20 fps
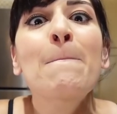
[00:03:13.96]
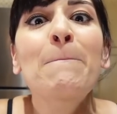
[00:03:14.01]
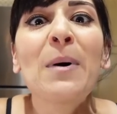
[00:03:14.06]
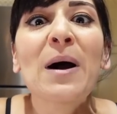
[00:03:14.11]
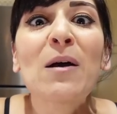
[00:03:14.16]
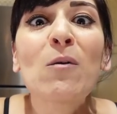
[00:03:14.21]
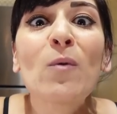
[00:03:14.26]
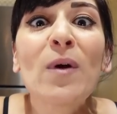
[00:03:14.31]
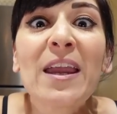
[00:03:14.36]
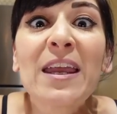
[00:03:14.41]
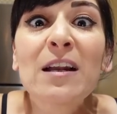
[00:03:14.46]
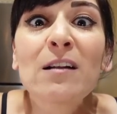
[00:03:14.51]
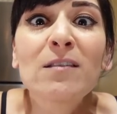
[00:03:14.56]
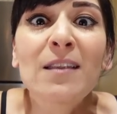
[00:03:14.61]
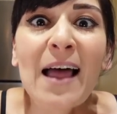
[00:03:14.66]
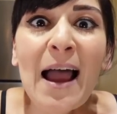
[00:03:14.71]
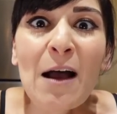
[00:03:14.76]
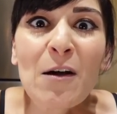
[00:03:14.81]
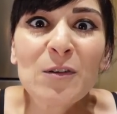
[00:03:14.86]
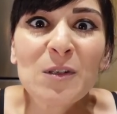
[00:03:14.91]
But it
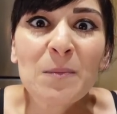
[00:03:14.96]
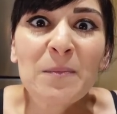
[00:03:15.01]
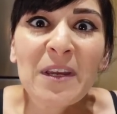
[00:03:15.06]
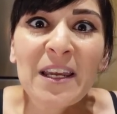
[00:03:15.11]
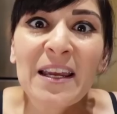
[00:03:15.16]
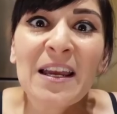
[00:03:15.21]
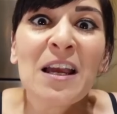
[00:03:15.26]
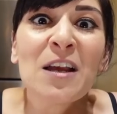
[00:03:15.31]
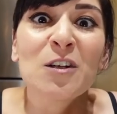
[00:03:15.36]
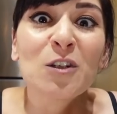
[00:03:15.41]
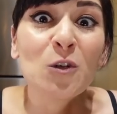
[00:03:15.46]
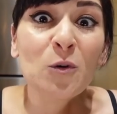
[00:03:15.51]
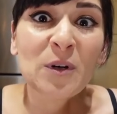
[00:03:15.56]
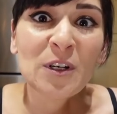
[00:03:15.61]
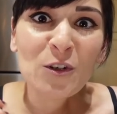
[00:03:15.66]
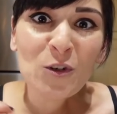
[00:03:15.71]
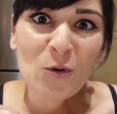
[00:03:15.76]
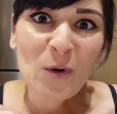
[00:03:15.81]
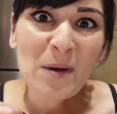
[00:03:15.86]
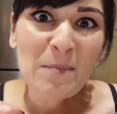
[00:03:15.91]
allows me to
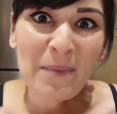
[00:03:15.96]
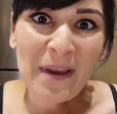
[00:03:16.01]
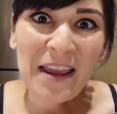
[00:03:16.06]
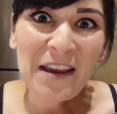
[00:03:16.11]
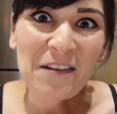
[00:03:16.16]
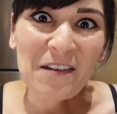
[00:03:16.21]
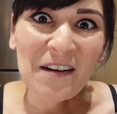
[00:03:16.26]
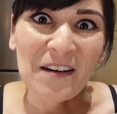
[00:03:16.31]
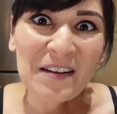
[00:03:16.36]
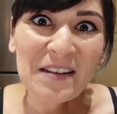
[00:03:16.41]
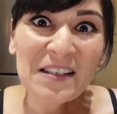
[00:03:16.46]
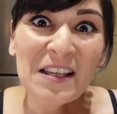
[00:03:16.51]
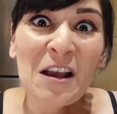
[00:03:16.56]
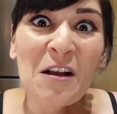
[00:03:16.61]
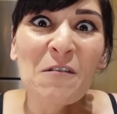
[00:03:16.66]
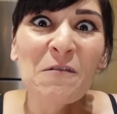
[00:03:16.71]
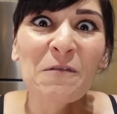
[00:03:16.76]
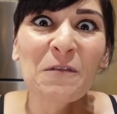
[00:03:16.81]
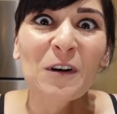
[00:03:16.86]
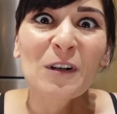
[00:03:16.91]
enjoy baked goods
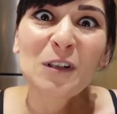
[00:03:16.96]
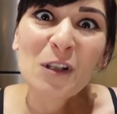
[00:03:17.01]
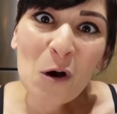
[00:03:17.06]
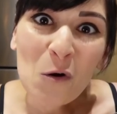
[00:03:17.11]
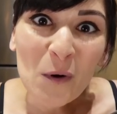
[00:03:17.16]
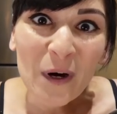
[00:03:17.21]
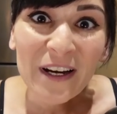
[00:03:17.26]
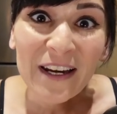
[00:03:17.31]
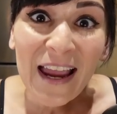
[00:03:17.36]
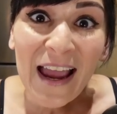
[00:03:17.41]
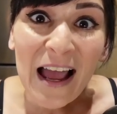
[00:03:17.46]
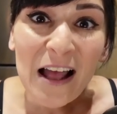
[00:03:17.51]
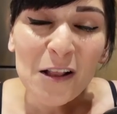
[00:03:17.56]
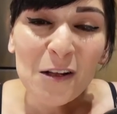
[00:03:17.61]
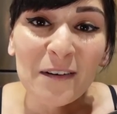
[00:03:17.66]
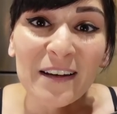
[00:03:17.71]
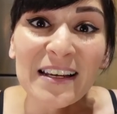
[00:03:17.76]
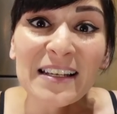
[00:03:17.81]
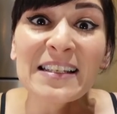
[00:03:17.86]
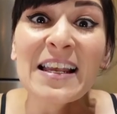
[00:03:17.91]
for lower
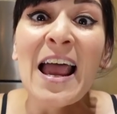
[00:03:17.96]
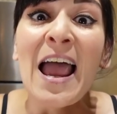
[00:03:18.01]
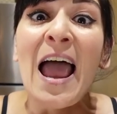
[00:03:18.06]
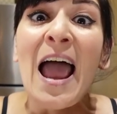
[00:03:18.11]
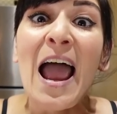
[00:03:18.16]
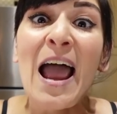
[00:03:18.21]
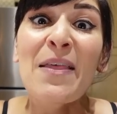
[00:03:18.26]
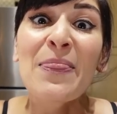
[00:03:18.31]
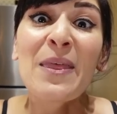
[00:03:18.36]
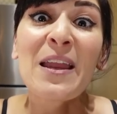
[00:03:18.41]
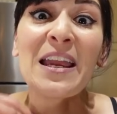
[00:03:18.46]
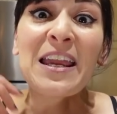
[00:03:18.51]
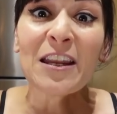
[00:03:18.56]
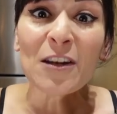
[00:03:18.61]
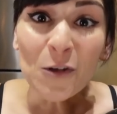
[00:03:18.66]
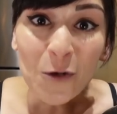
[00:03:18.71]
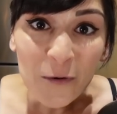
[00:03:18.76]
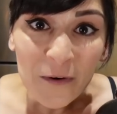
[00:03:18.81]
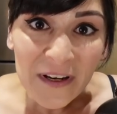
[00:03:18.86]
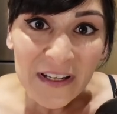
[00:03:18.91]
calories and the
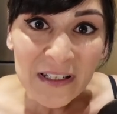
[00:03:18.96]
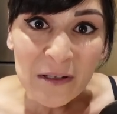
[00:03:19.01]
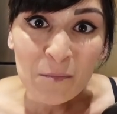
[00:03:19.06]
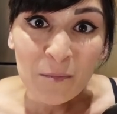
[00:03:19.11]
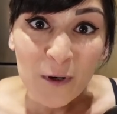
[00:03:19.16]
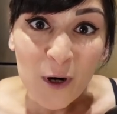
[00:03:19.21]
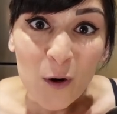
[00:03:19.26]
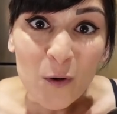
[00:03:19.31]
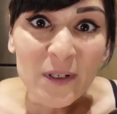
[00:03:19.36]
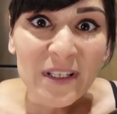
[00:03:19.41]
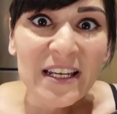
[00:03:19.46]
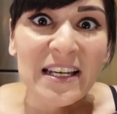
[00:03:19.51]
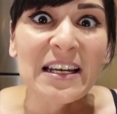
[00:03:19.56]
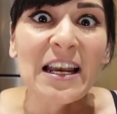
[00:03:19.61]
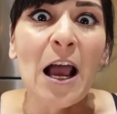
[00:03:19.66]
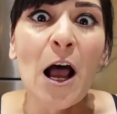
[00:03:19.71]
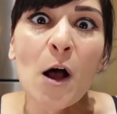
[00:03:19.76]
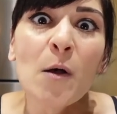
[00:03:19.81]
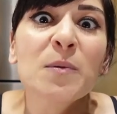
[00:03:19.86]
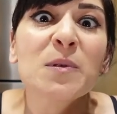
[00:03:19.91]
increase in
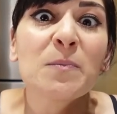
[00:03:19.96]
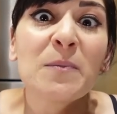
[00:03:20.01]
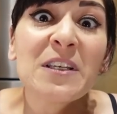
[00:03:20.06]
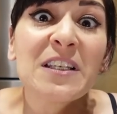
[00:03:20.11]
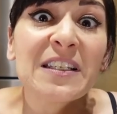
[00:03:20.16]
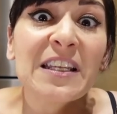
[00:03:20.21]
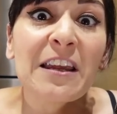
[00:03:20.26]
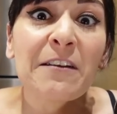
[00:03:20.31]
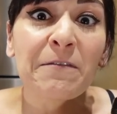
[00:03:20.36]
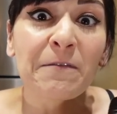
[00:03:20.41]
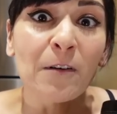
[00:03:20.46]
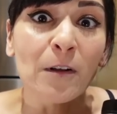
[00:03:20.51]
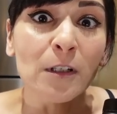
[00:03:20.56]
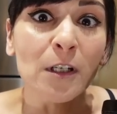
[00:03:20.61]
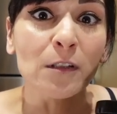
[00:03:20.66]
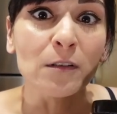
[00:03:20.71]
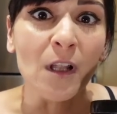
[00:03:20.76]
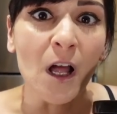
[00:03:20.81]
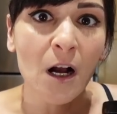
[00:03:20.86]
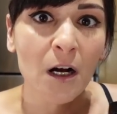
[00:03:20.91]
protein helps me stay
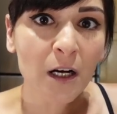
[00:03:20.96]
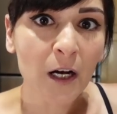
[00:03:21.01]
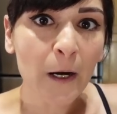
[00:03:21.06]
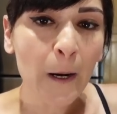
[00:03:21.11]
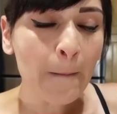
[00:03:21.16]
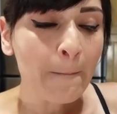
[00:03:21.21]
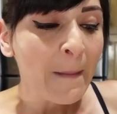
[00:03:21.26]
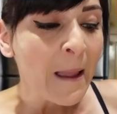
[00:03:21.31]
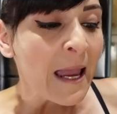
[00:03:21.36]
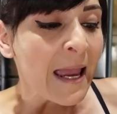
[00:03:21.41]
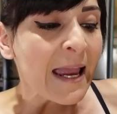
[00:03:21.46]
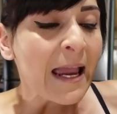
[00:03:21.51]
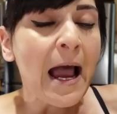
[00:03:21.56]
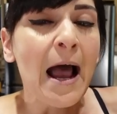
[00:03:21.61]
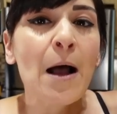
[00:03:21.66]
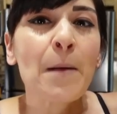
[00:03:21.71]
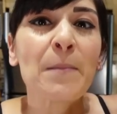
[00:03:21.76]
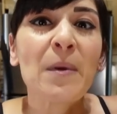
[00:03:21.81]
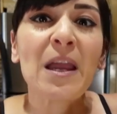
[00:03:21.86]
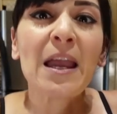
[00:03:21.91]
fuller longer.
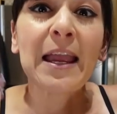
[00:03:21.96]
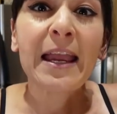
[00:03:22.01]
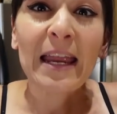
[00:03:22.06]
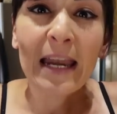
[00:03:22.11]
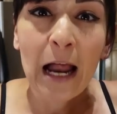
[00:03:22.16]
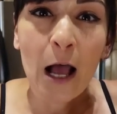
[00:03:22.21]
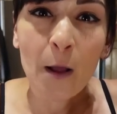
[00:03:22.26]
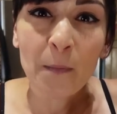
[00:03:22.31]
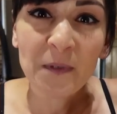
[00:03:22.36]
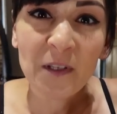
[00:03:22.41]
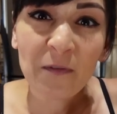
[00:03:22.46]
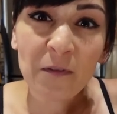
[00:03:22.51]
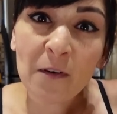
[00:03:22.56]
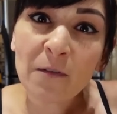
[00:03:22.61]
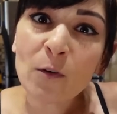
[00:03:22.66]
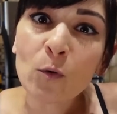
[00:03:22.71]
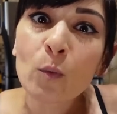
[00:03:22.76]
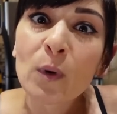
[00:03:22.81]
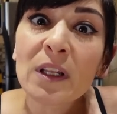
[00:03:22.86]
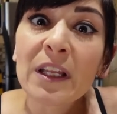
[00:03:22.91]
Um, it helps if you
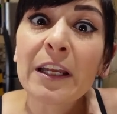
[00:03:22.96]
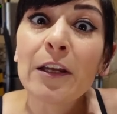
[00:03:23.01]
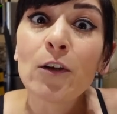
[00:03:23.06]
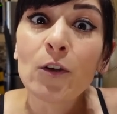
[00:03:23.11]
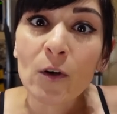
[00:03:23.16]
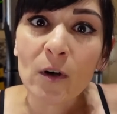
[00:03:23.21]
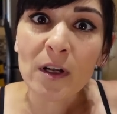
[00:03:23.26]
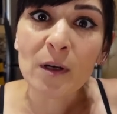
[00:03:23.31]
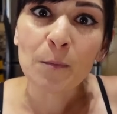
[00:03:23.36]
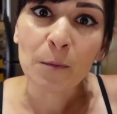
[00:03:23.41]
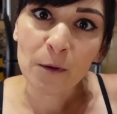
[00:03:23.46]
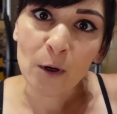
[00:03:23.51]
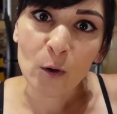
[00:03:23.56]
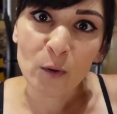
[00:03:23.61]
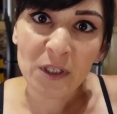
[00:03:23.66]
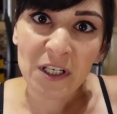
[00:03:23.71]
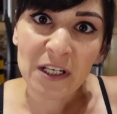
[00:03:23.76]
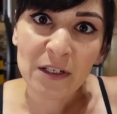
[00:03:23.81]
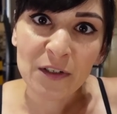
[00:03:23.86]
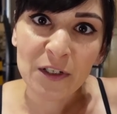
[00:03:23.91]
have a really good
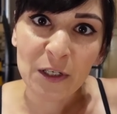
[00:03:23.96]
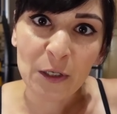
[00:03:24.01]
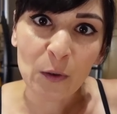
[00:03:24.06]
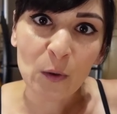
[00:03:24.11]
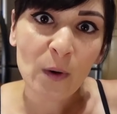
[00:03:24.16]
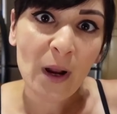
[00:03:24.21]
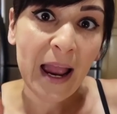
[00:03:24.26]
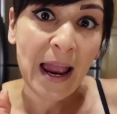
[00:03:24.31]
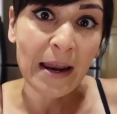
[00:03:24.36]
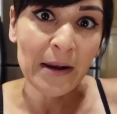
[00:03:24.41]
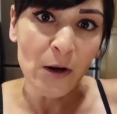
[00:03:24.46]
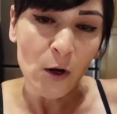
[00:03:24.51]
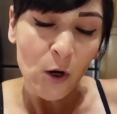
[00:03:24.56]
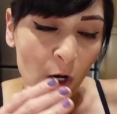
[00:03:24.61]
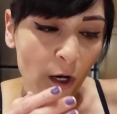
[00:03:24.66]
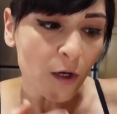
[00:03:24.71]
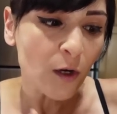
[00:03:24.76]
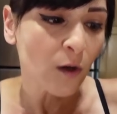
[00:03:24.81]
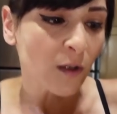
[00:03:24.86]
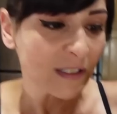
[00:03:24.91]
protein too and
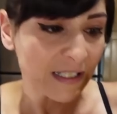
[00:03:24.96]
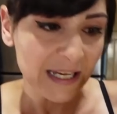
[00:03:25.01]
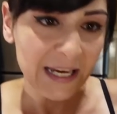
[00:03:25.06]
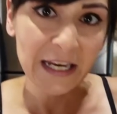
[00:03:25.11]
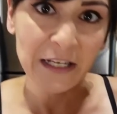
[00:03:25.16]
Hudult